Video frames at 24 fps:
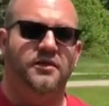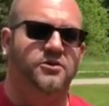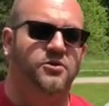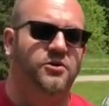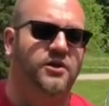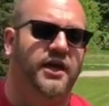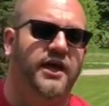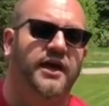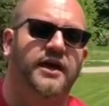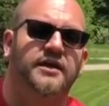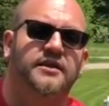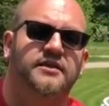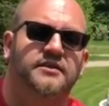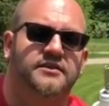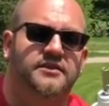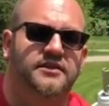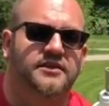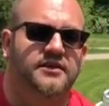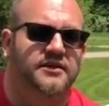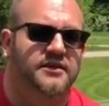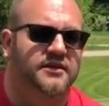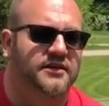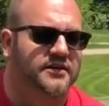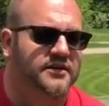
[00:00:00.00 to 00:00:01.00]
you get
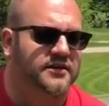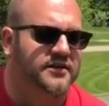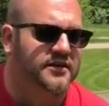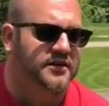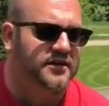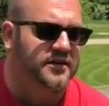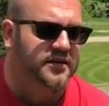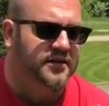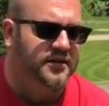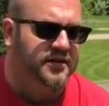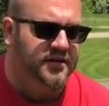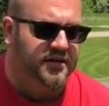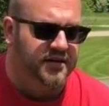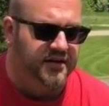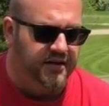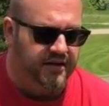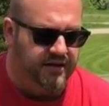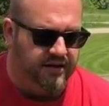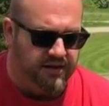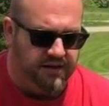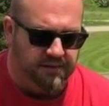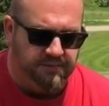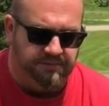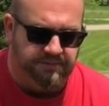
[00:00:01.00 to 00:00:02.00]
the
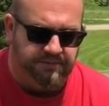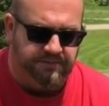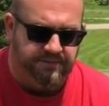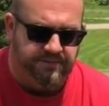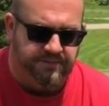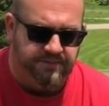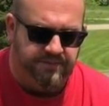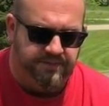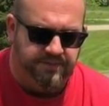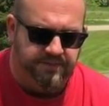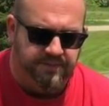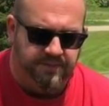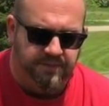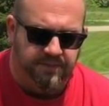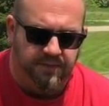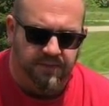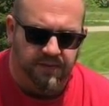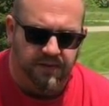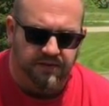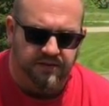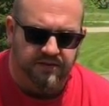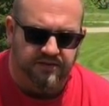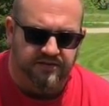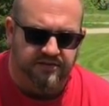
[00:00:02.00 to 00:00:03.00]
Um,
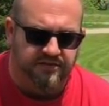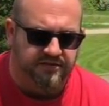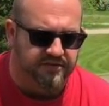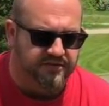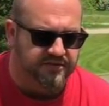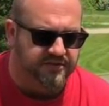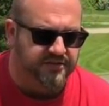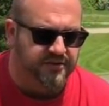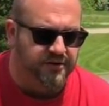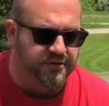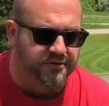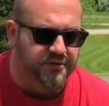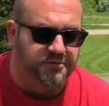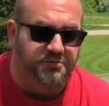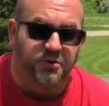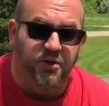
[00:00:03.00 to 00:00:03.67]
this is the Silver